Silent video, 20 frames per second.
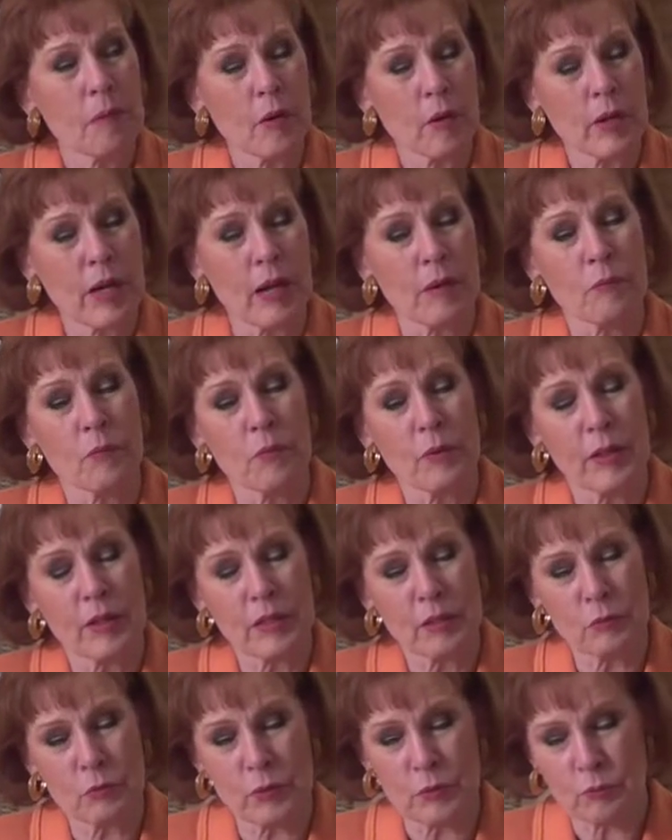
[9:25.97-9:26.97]
okay,
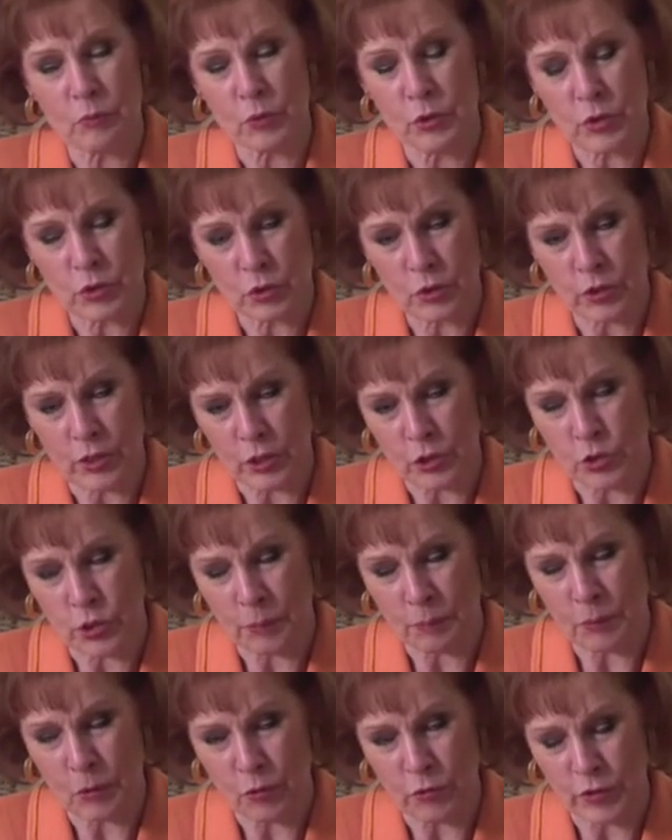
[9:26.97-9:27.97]
we're going to
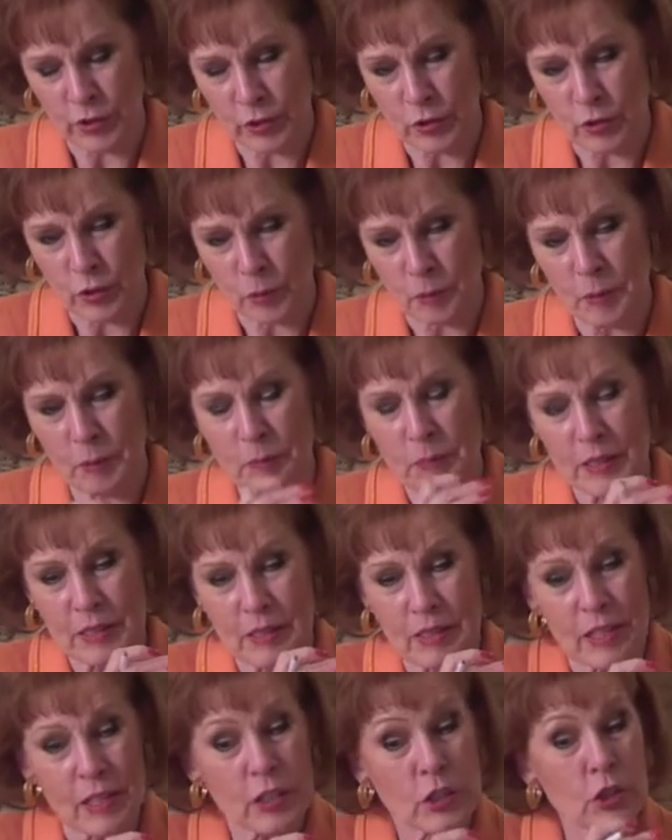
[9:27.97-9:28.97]
jump over here a little bit, but